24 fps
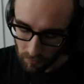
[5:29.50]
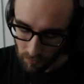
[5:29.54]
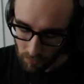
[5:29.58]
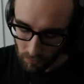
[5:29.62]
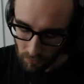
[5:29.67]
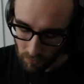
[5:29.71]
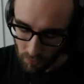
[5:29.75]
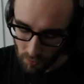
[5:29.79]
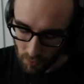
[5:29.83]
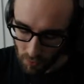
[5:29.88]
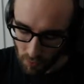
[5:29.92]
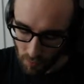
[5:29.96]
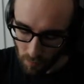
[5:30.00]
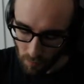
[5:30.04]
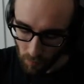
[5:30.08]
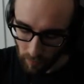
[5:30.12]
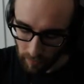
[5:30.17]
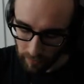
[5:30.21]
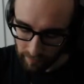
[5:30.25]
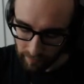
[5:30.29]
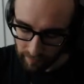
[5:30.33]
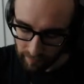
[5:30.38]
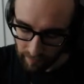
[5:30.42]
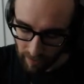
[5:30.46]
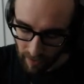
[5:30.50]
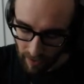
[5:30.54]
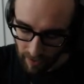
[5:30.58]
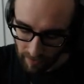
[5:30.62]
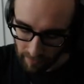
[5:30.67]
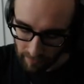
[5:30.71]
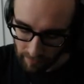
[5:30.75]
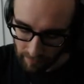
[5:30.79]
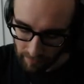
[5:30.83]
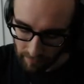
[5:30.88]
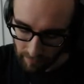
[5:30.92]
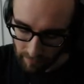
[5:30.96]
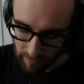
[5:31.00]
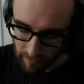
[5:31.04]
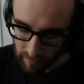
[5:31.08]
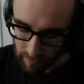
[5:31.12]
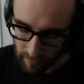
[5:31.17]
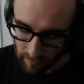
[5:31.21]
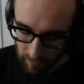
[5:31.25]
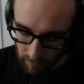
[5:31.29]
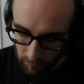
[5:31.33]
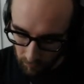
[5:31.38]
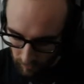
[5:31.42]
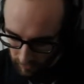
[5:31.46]
2.5
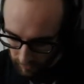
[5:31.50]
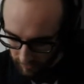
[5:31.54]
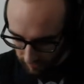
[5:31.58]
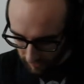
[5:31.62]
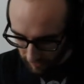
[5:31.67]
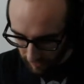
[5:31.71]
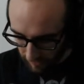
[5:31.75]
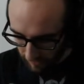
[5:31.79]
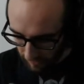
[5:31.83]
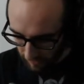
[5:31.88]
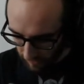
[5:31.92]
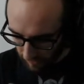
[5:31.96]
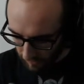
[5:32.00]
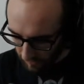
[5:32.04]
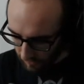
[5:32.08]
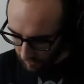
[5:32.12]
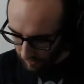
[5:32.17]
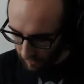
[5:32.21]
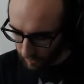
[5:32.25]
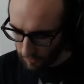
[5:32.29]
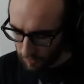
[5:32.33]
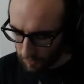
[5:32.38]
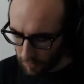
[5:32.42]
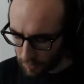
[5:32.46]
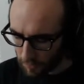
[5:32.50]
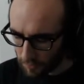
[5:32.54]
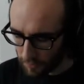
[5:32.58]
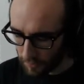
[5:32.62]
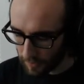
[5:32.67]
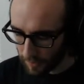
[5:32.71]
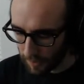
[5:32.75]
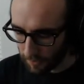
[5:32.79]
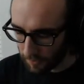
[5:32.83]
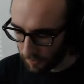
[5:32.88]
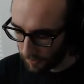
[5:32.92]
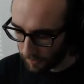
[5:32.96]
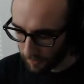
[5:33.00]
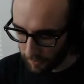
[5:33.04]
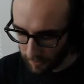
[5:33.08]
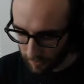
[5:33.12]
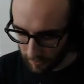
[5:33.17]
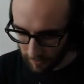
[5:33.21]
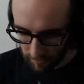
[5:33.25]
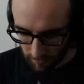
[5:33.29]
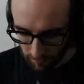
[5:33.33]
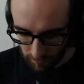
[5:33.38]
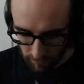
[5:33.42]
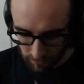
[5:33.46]
if we divide that. And you can use a calculator
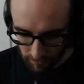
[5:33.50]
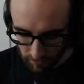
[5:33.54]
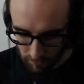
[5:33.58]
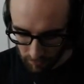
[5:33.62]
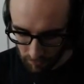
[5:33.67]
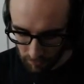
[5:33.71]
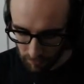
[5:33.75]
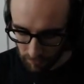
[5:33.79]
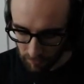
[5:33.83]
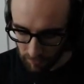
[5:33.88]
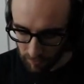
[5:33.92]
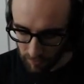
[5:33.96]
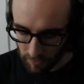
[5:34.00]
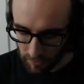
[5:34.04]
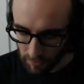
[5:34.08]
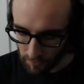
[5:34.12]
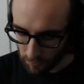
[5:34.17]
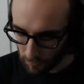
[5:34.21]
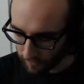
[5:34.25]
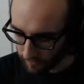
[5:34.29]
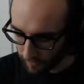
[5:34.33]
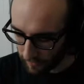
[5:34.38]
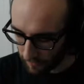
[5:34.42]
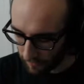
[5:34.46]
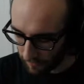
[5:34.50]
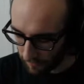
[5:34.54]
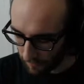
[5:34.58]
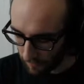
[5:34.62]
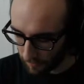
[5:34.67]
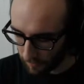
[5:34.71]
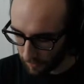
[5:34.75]
to help you out too. 32.5 divided by